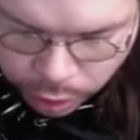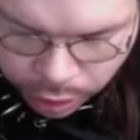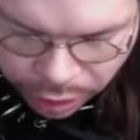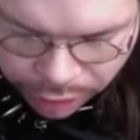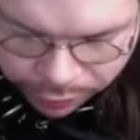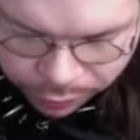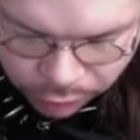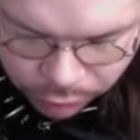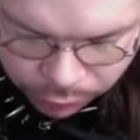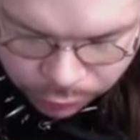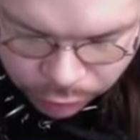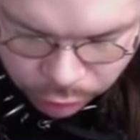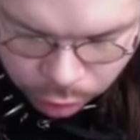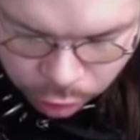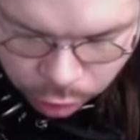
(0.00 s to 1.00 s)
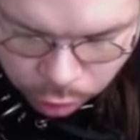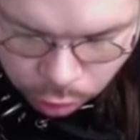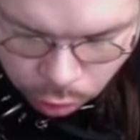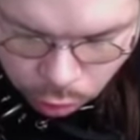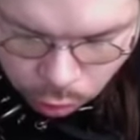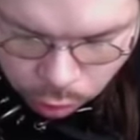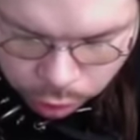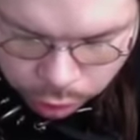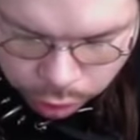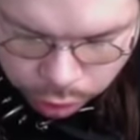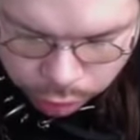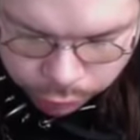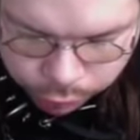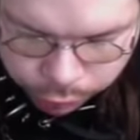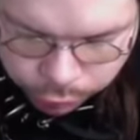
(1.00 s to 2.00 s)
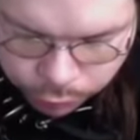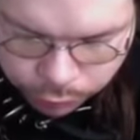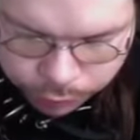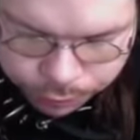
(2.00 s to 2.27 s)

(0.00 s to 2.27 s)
even if they are old enough.